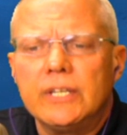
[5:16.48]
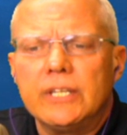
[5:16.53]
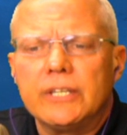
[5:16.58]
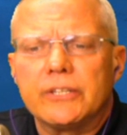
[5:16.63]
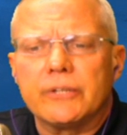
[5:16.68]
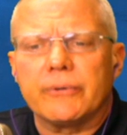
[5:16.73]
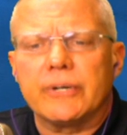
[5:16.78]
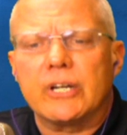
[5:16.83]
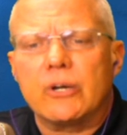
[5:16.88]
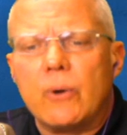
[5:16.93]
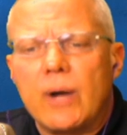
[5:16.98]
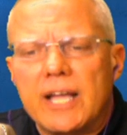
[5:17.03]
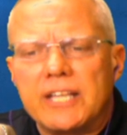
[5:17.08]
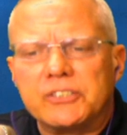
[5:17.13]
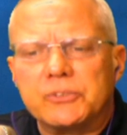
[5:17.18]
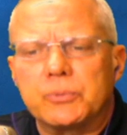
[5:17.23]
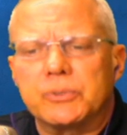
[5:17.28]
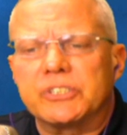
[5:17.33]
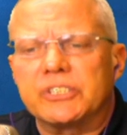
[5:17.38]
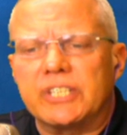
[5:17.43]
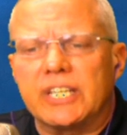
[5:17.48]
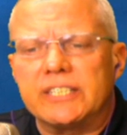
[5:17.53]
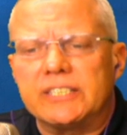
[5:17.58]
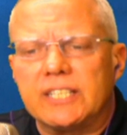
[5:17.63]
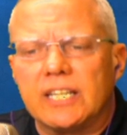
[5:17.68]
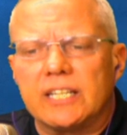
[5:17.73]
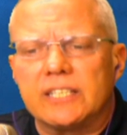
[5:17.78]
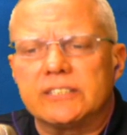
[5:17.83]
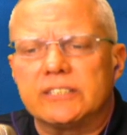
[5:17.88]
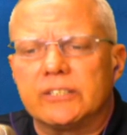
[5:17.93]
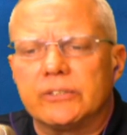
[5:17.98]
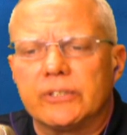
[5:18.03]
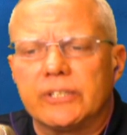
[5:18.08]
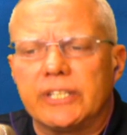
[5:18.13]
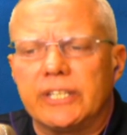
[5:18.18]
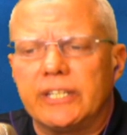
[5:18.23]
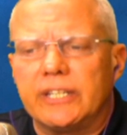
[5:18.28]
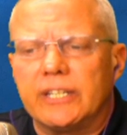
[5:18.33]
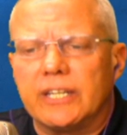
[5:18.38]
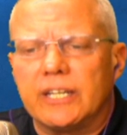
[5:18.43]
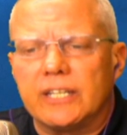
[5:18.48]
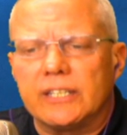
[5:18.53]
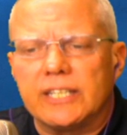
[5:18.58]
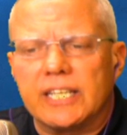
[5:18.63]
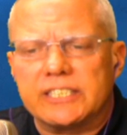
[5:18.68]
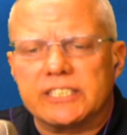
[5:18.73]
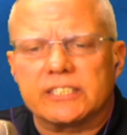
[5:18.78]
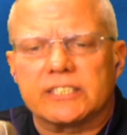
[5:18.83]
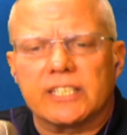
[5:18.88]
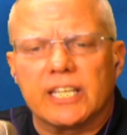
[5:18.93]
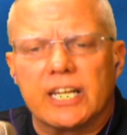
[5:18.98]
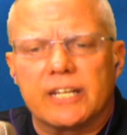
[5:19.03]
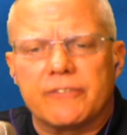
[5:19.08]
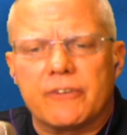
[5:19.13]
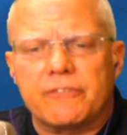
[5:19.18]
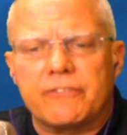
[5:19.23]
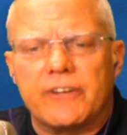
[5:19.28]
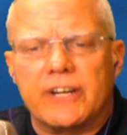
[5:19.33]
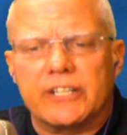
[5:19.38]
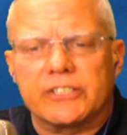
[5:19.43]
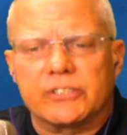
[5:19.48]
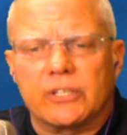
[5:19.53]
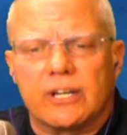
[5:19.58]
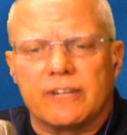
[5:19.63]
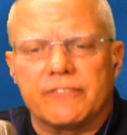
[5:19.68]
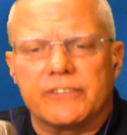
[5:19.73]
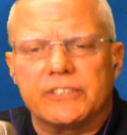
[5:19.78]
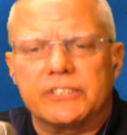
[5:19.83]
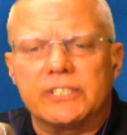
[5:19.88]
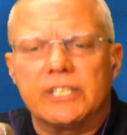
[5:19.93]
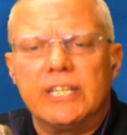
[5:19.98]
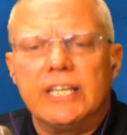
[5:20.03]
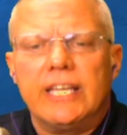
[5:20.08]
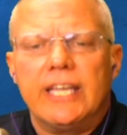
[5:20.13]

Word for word: The request was sent on to the uh, Legislative Affairs Office,